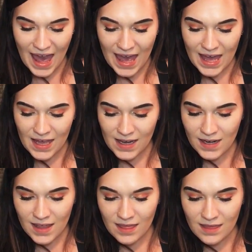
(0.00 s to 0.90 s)

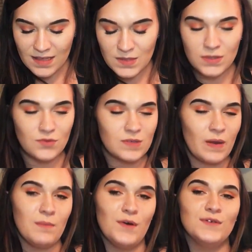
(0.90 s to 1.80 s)
And this one was
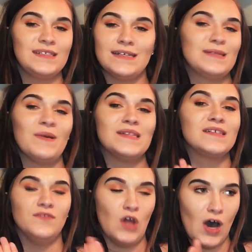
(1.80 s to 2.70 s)
my most
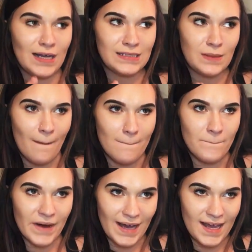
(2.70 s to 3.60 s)
expensive loss,
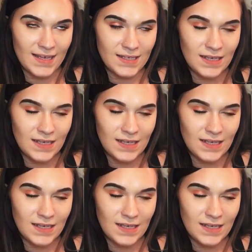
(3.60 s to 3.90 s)
but